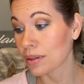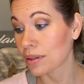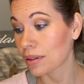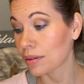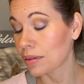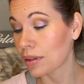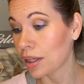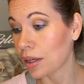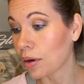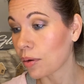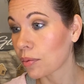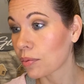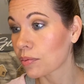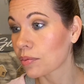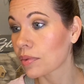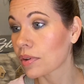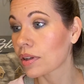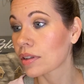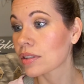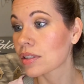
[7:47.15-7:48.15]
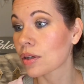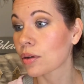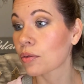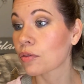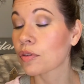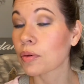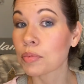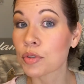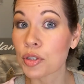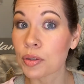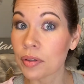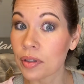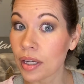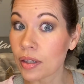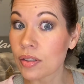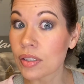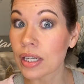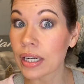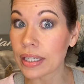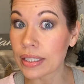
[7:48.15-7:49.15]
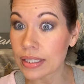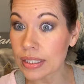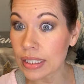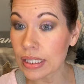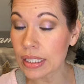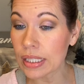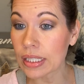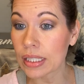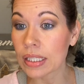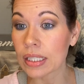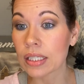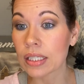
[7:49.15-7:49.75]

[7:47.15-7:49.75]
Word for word: you know, so from 2019